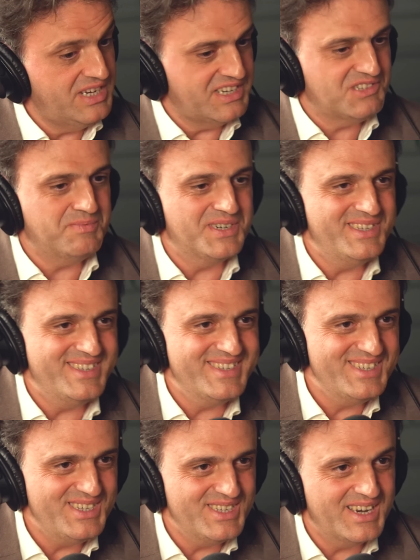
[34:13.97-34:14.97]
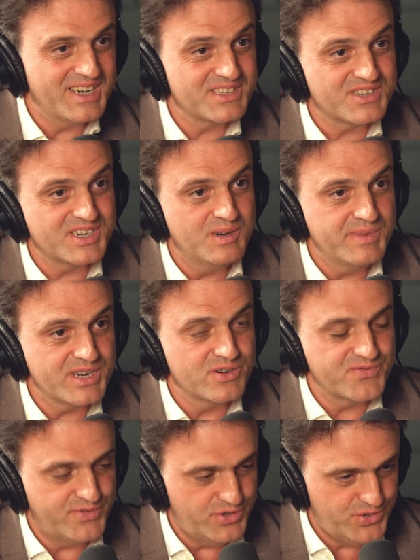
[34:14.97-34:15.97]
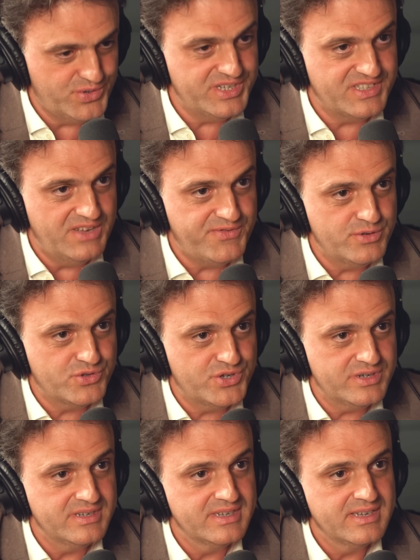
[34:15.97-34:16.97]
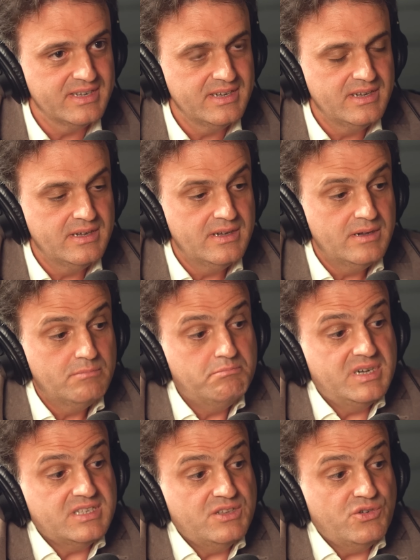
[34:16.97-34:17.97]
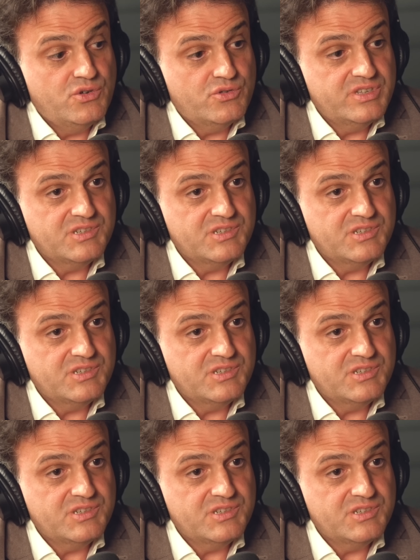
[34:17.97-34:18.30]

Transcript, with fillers: expert in, in electrical vehicles. For sure, it's the future, but I don't know the